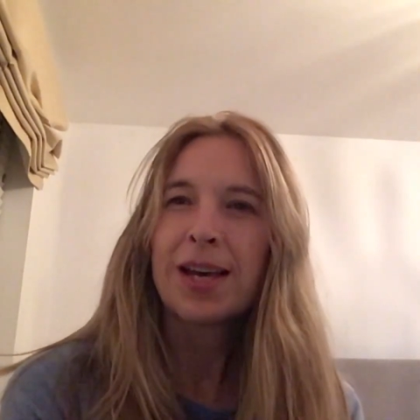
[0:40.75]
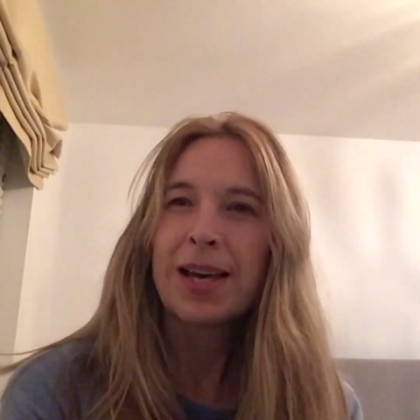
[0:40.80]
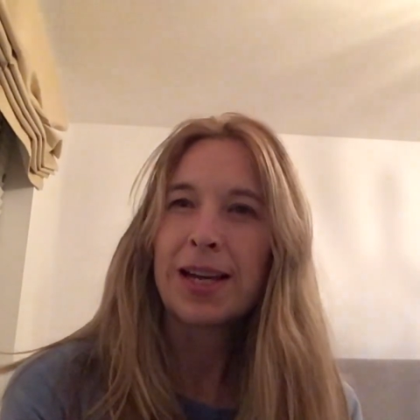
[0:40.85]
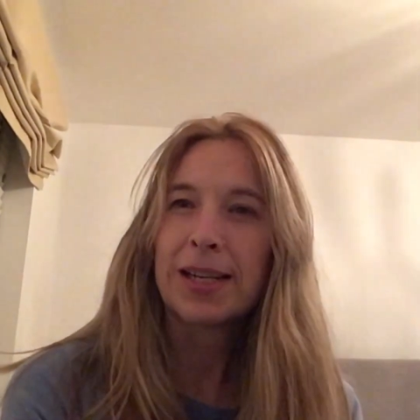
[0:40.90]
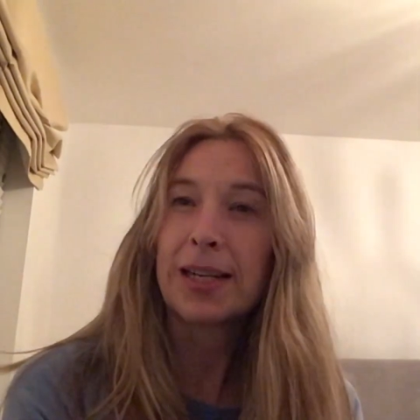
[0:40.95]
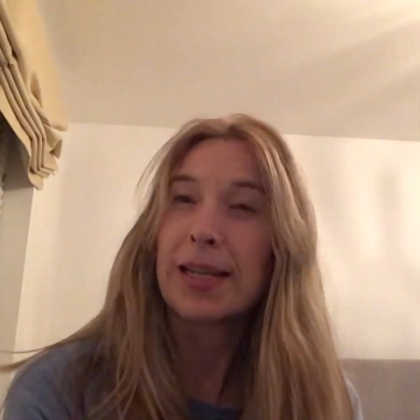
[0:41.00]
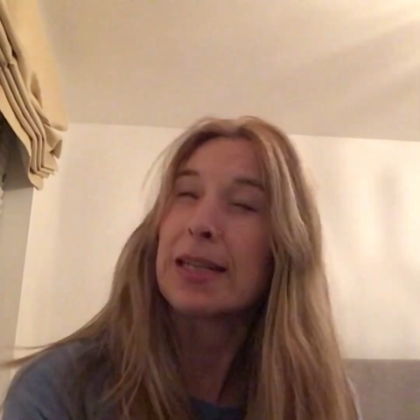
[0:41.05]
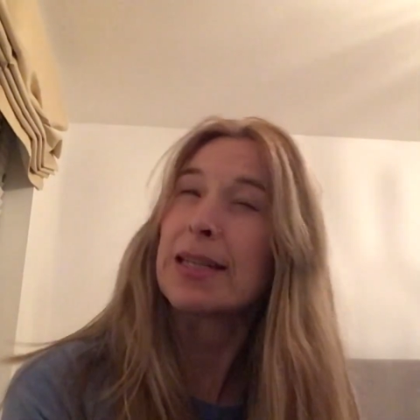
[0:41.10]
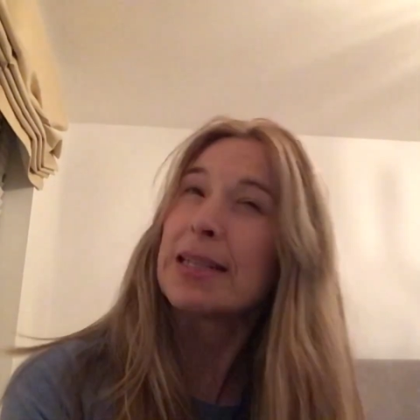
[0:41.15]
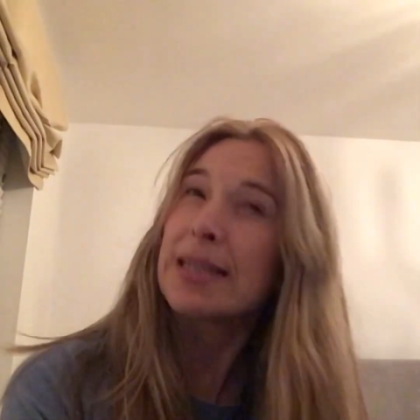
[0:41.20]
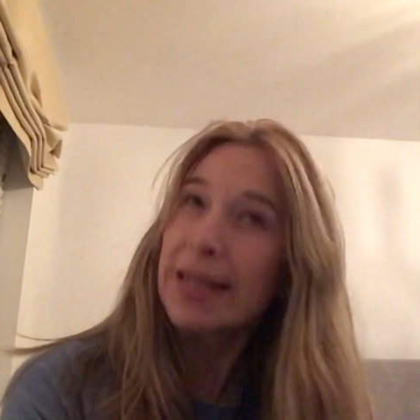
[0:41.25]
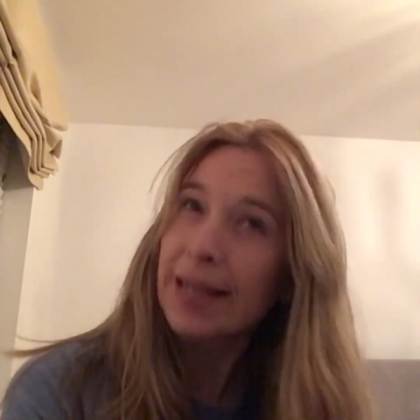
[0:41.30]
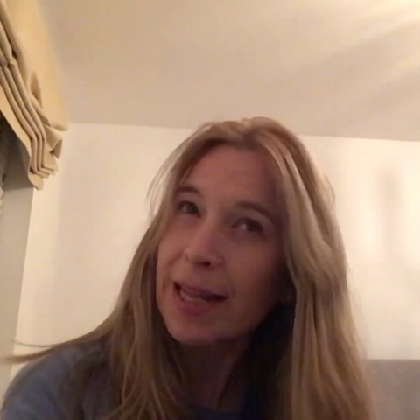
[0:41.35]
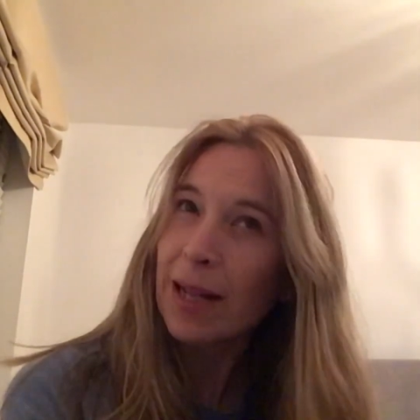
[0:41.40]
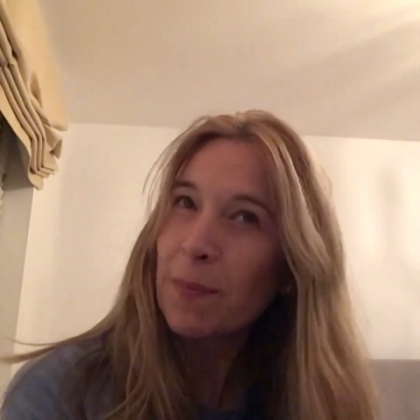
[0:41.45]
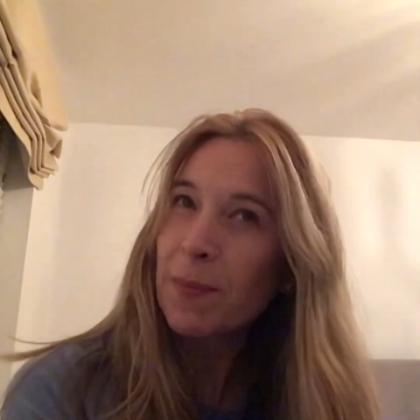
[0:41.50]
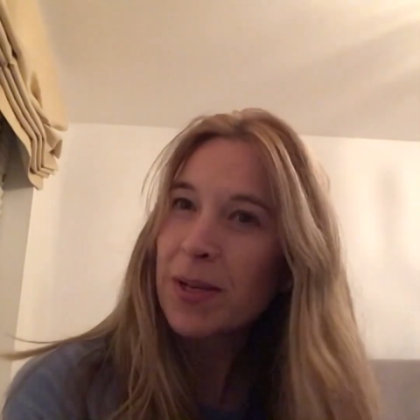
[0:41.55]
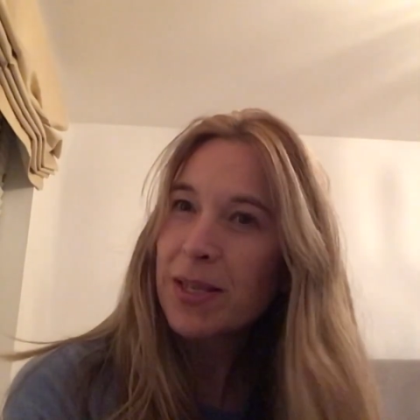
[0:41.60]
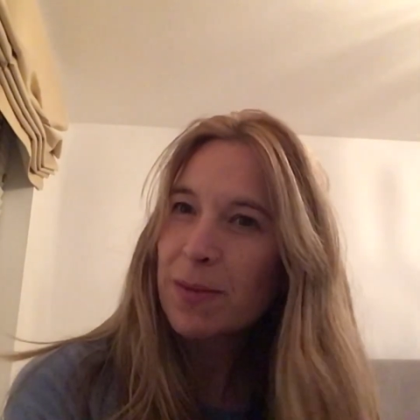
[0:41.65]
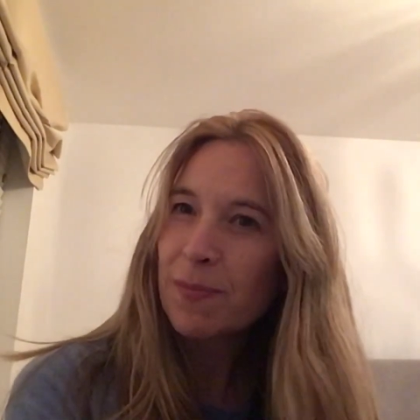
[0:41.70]
and a
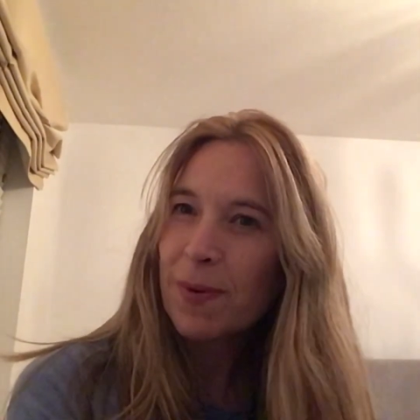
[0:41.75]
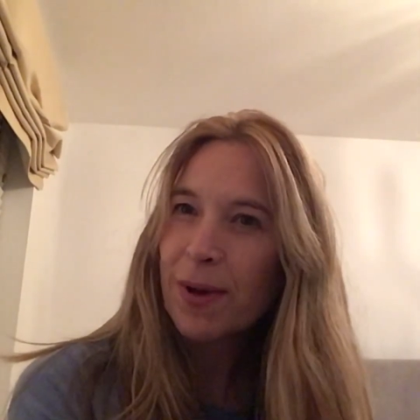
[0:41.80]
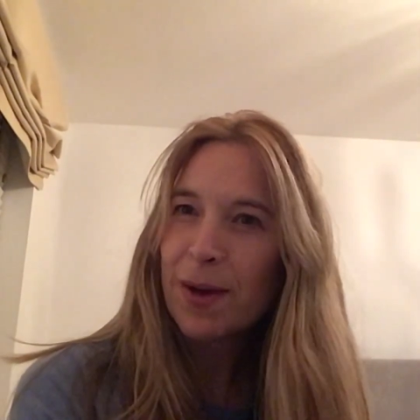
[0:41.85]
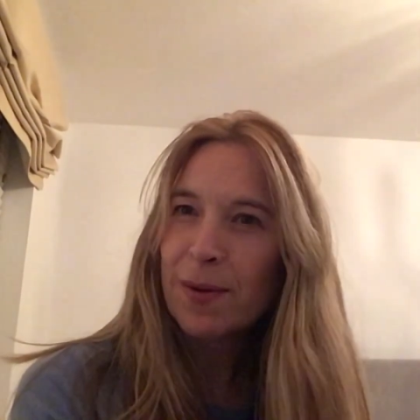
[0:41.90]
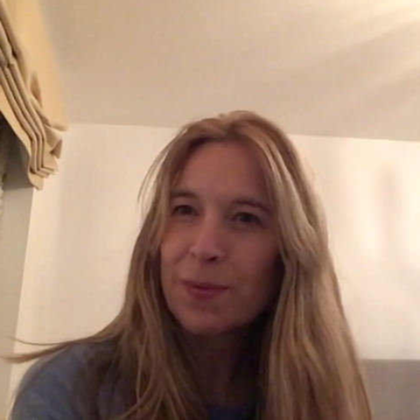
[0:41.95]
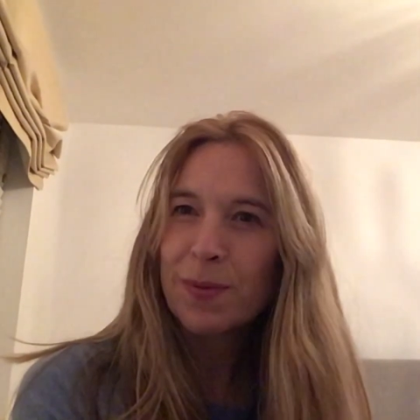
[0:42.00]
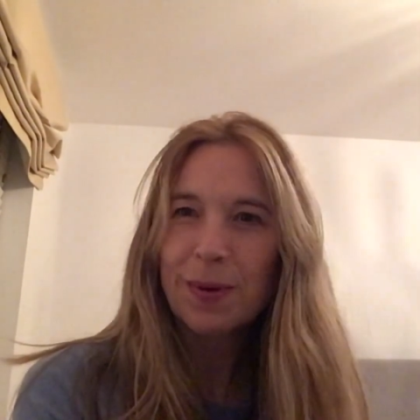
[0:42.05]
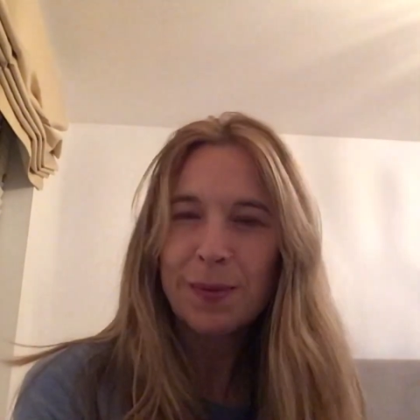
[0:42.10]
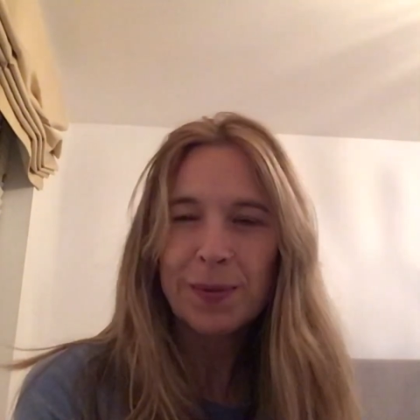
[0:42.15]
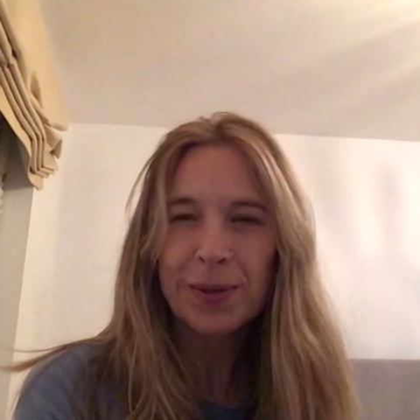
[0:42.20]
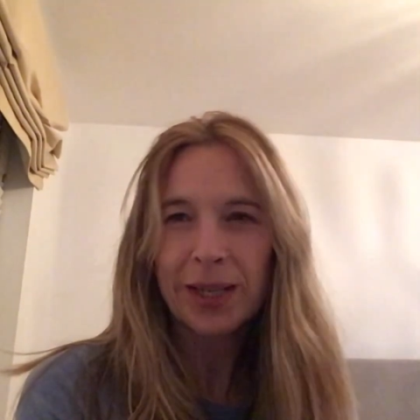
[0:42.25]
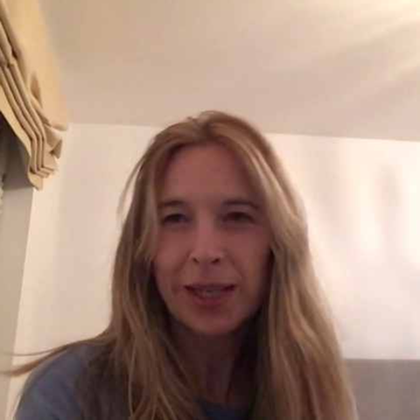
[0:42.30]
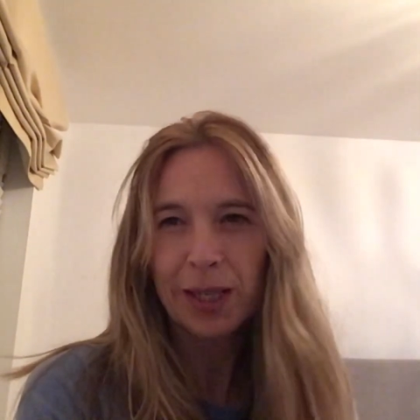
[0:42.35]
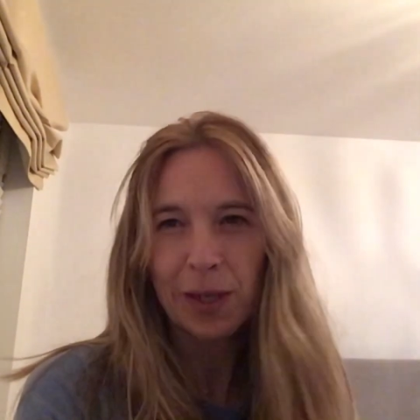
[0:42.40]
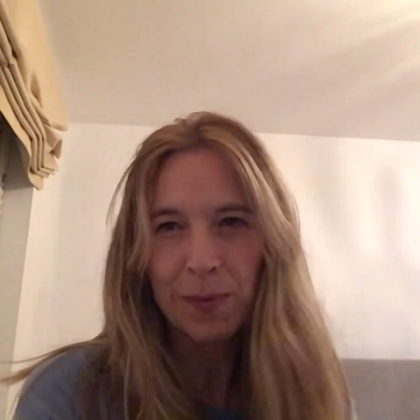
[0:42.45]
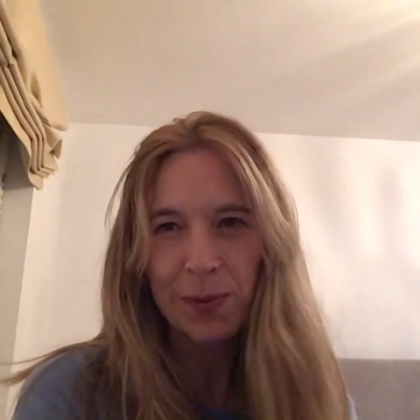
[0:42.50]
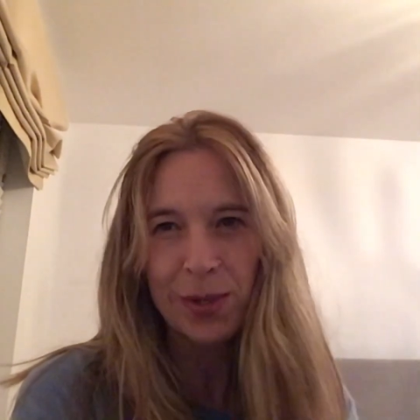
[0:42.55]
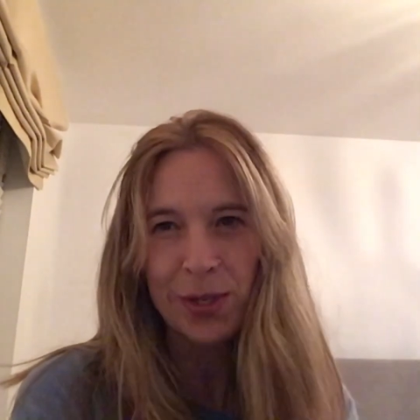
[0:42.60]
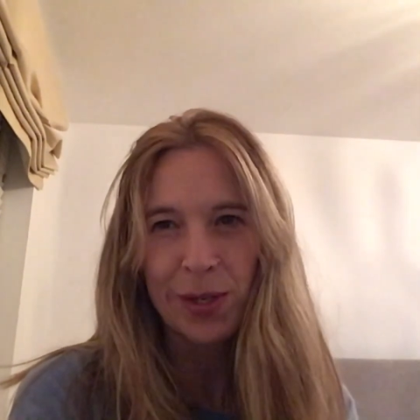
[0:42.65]
little bit about what we're going to be